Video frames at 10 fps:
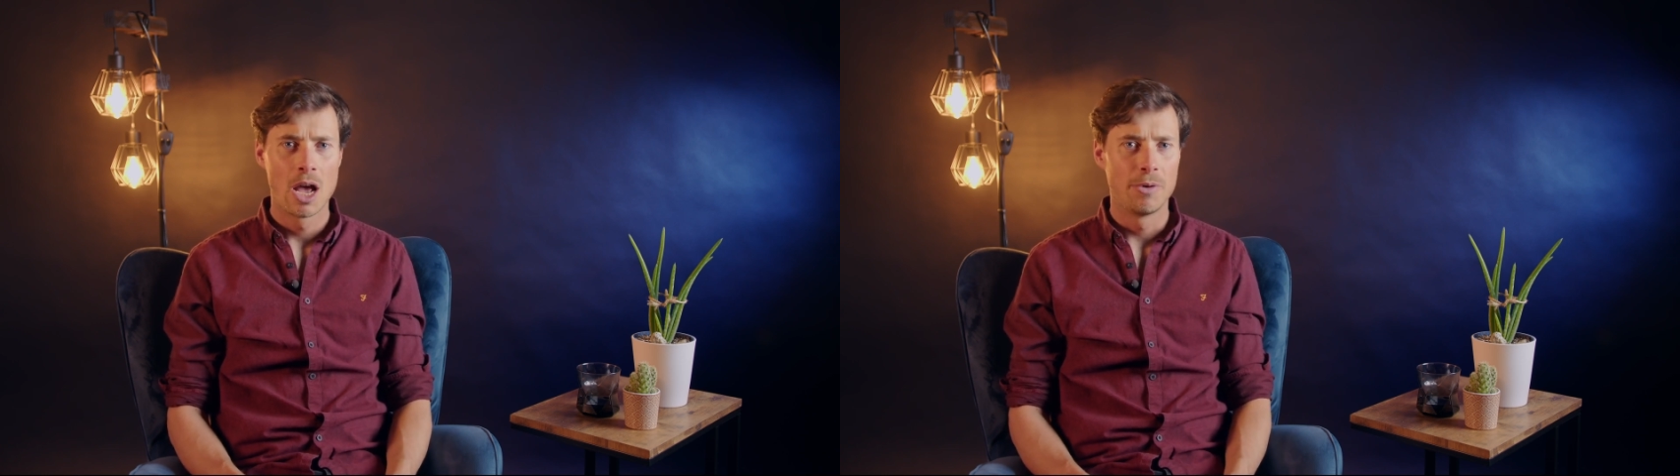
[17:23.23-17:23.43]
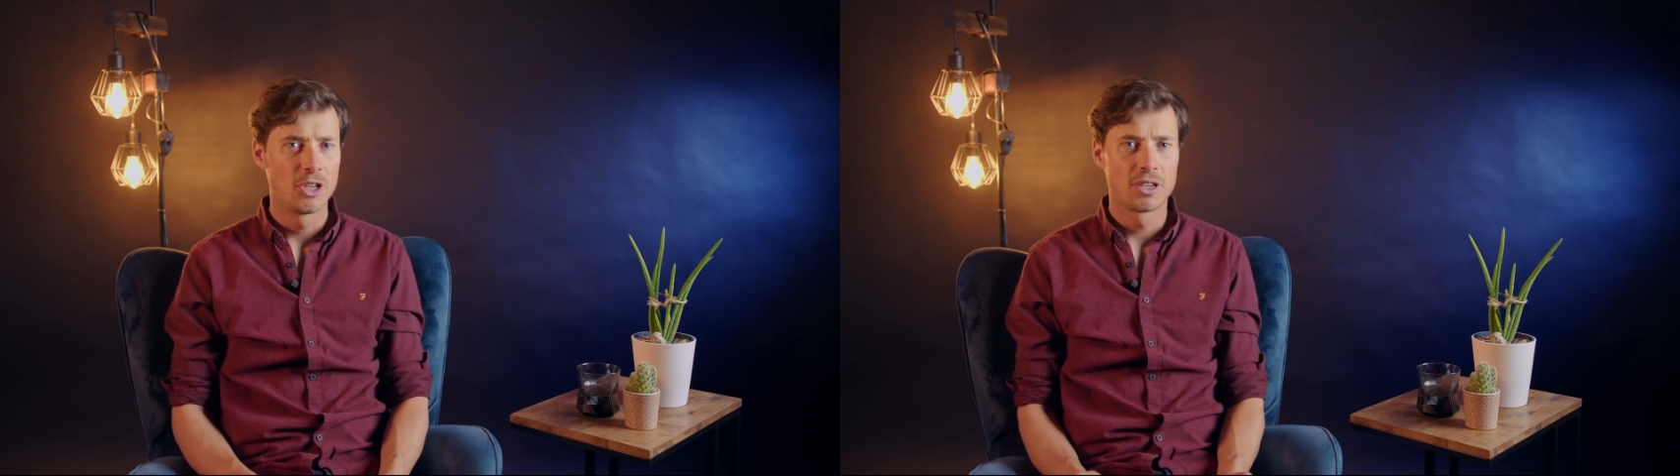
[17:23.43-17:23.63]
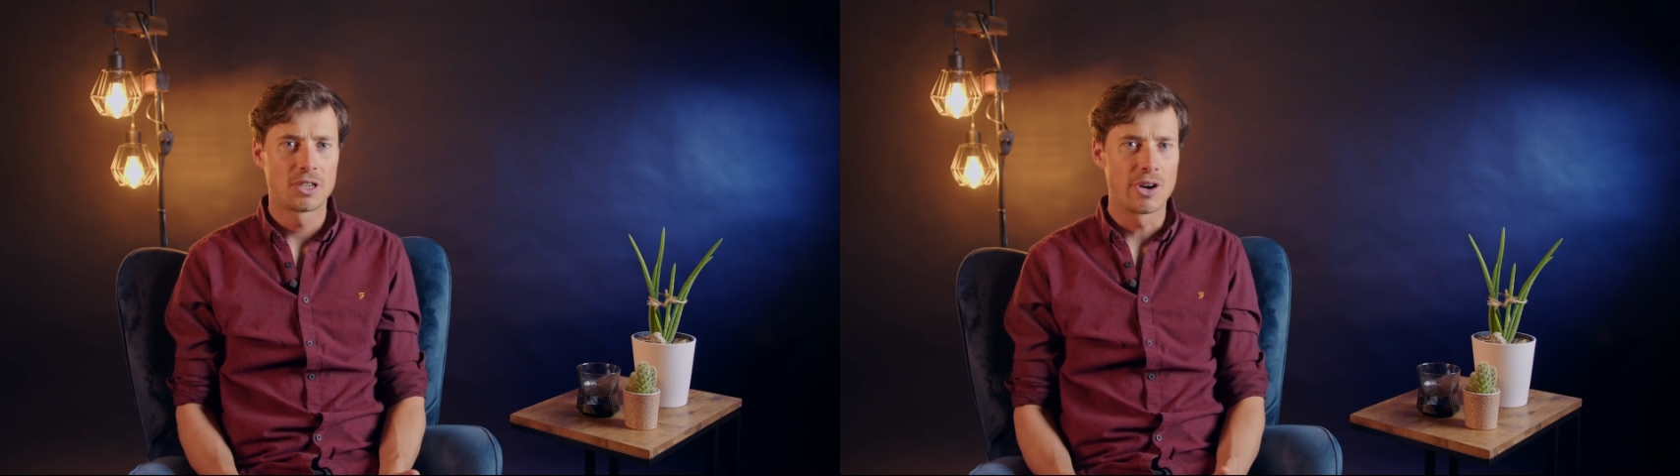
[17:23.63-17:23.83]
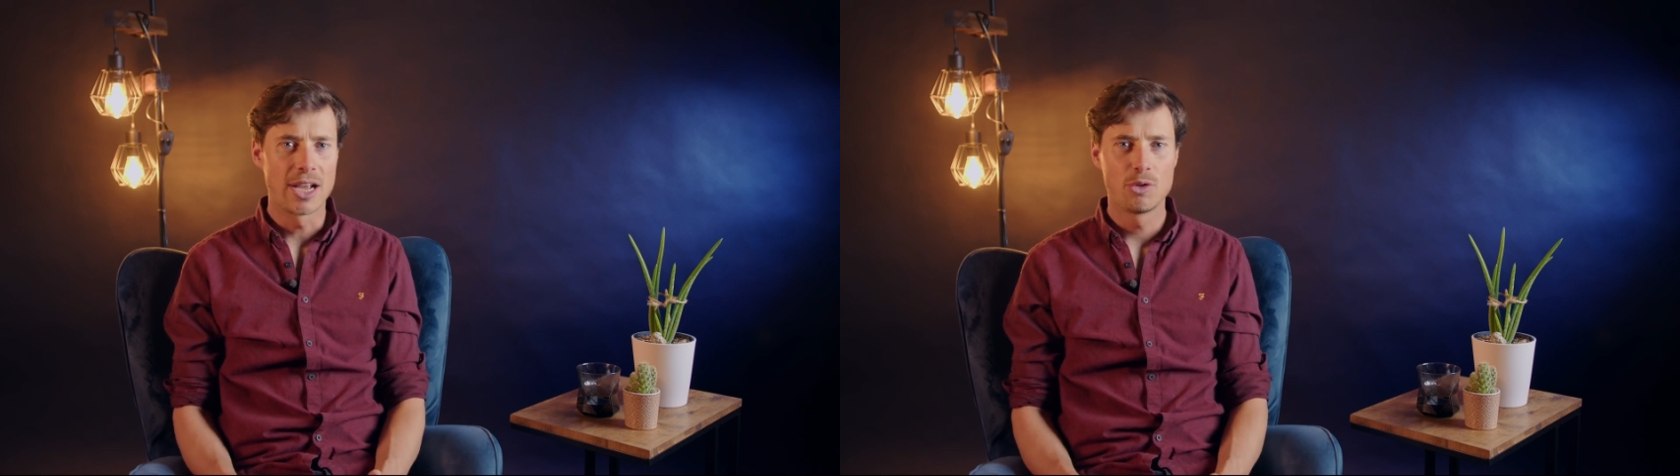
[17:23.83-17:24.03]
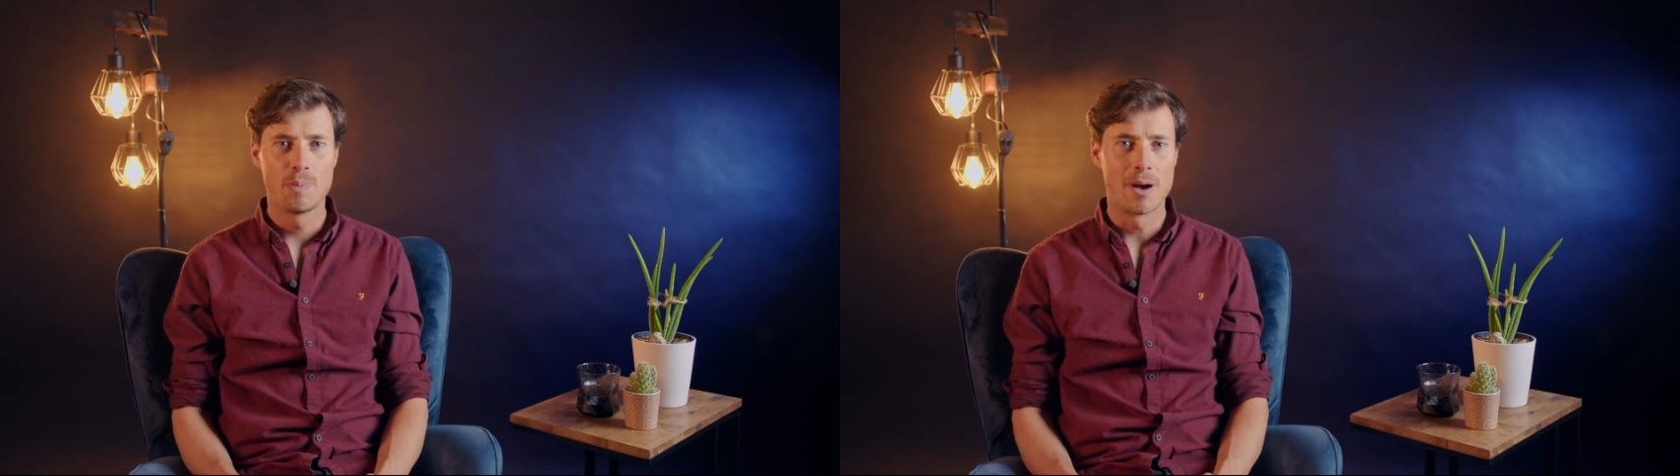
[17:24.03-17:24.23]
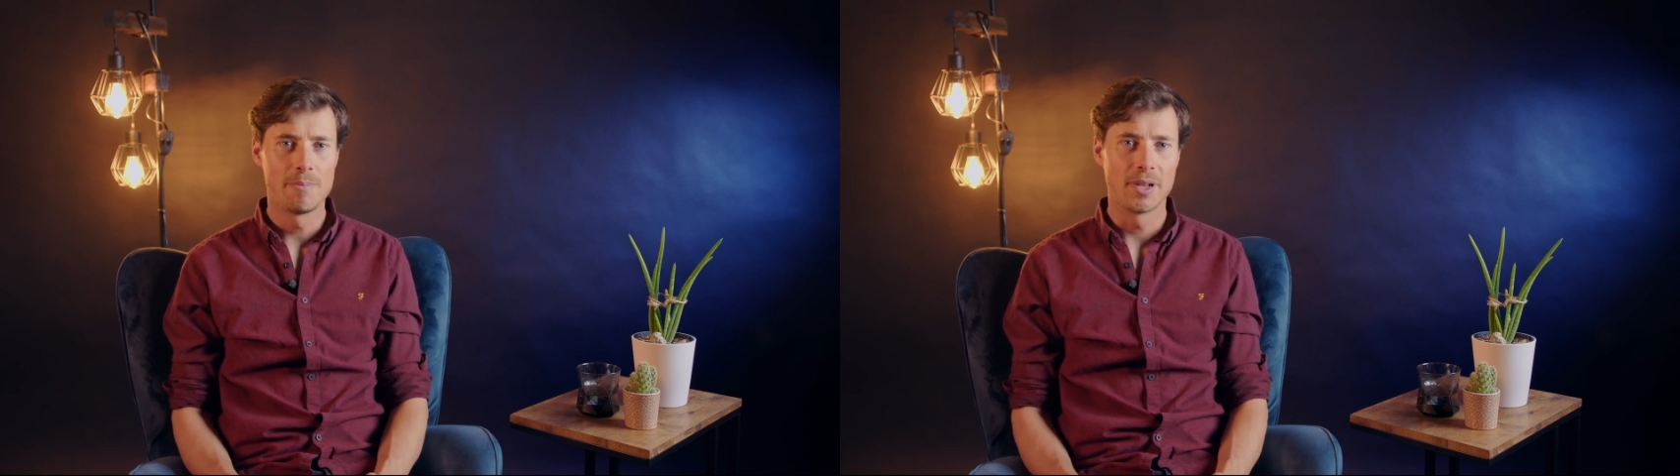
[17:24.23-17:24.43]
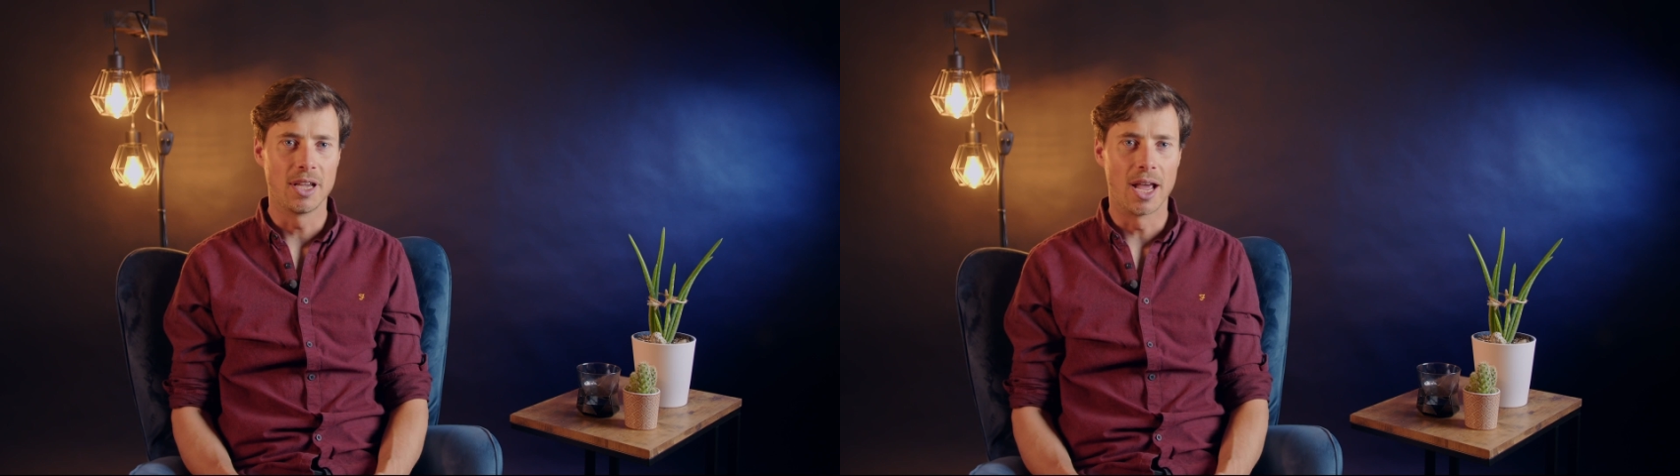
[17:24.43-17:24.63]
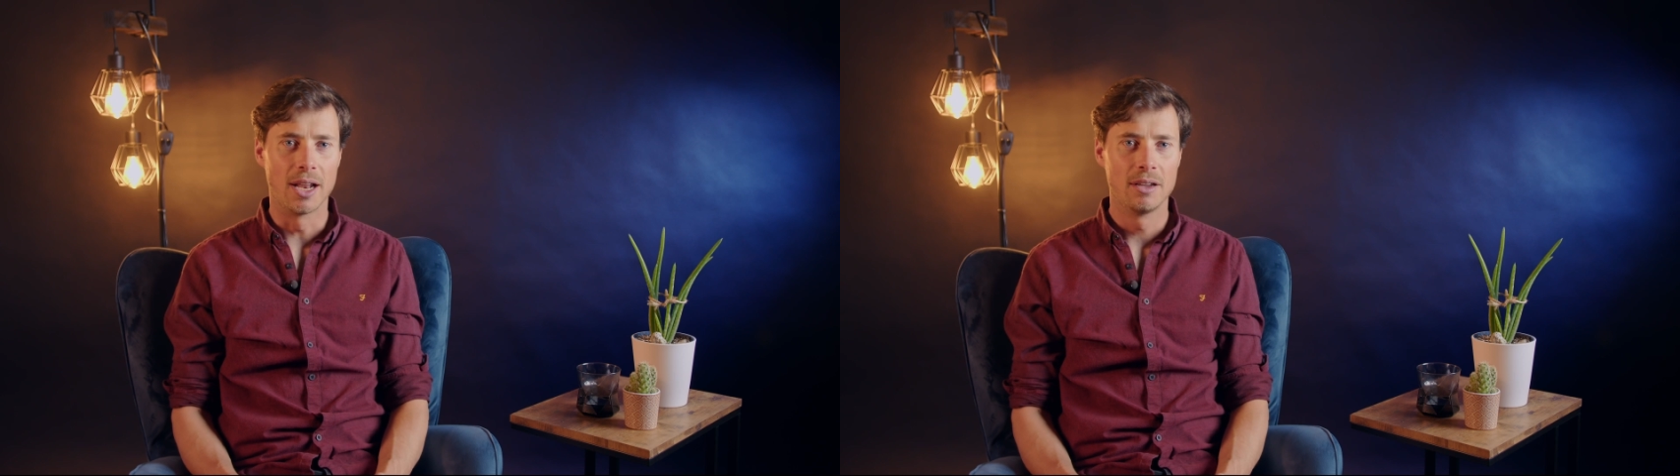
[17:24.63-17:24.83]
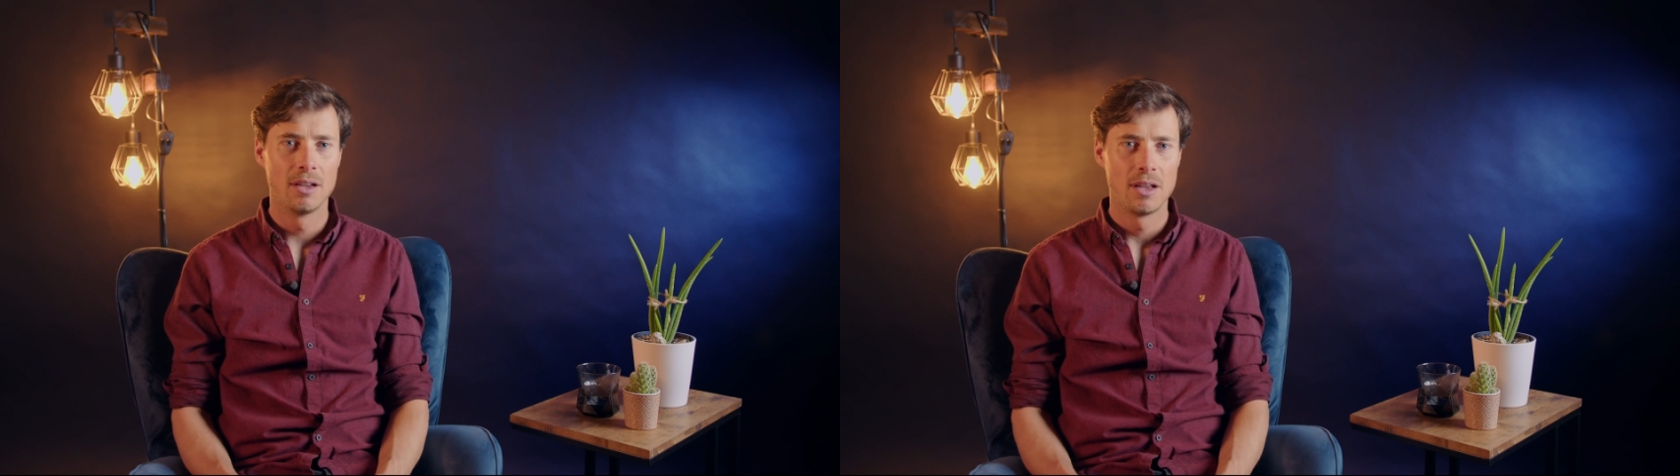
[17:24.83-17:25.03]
we just tried to pump it again,